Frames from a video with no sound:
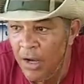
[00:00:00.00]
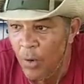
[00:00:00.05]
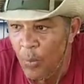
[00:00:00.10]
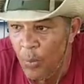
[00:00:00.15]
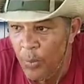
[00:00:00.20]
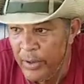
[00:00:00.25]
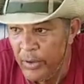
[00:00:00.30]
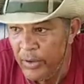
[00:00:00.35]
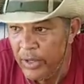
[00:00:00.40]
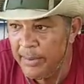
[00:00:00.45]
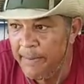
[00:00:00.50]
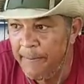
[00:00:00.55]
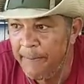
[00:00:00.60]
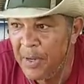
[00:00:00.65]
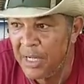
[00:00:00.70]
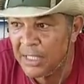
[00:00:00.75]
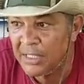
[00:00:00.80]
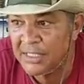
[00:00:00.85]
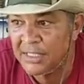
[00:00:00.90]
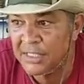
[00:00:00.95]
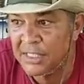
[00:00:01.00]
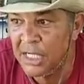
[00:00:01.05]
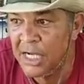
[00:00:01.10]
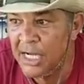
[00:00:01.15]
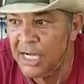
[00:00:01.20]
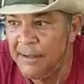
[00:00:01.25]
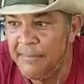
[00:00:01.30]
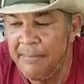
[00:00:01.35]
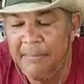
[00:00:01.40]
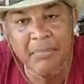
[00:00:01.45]
we're going to put
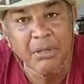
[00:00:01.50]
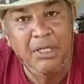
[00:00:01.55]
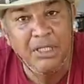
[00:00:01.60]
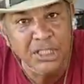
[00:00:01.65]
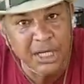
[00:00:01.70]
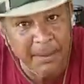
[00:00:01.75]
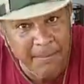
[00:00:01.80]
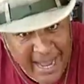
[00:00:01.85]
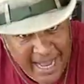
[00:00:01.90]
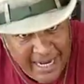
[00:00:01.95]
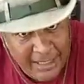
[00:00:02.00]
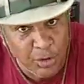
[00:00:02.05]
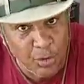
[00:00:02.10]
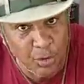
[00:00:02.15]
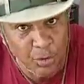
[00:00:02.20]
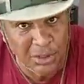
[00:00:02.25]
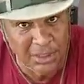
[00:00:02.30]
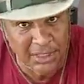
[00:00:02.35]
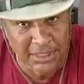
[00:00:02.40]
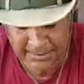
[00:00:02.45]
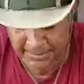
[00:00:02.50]
some tomatoes.